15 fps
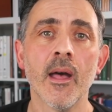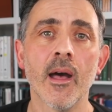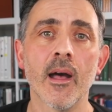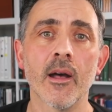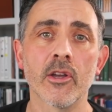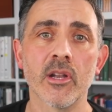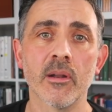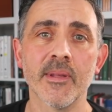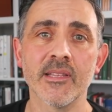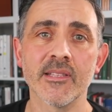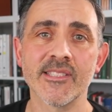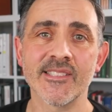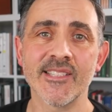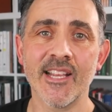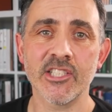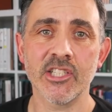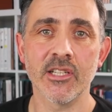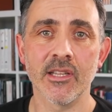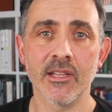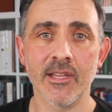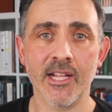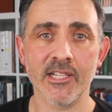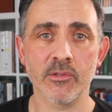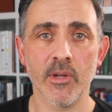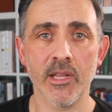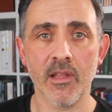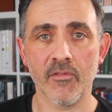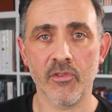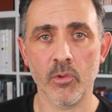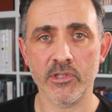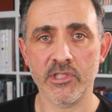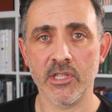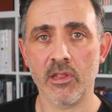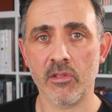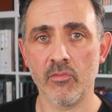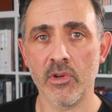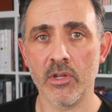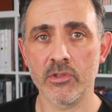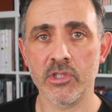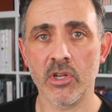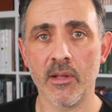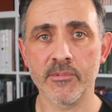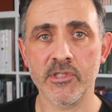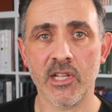I'm going to be at the session next week if you're watching it in real time.